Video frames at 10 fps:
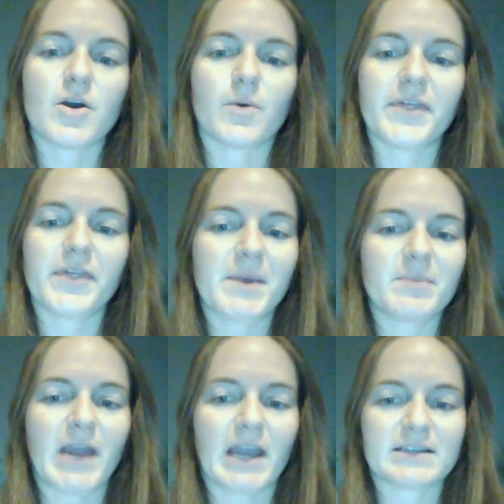Within my
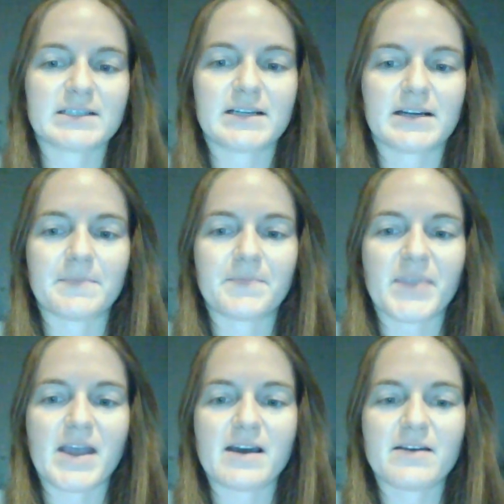practicum,
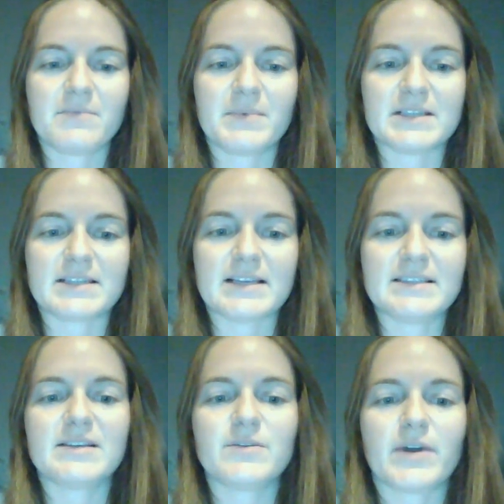I am
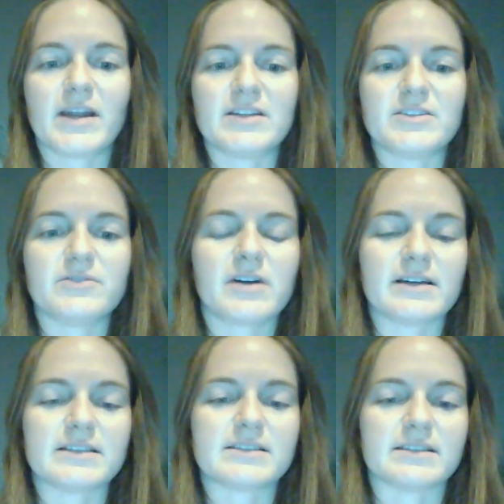assessing what I do
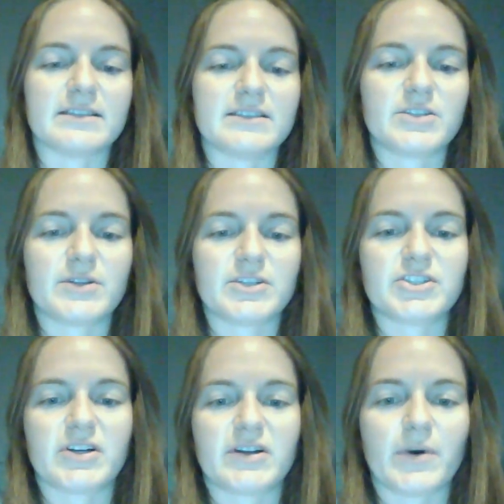constantly to
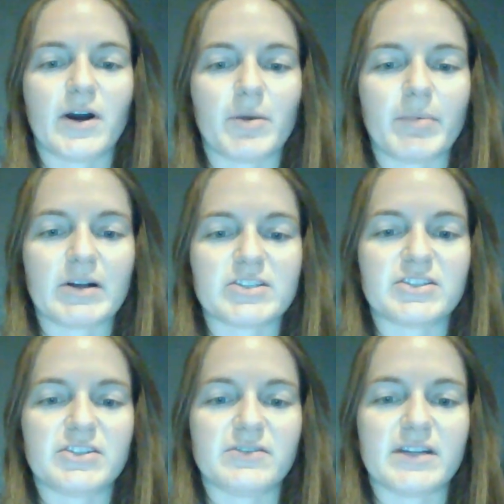ensure it will help our
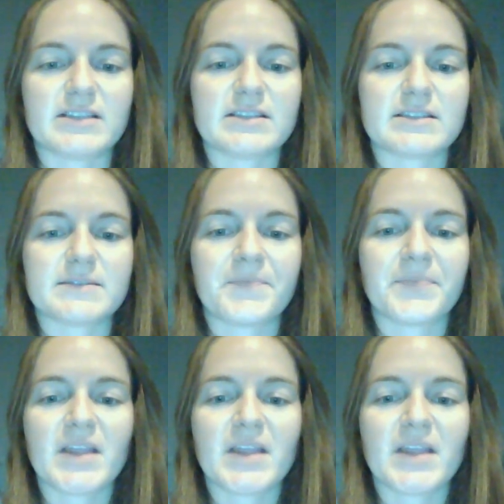students.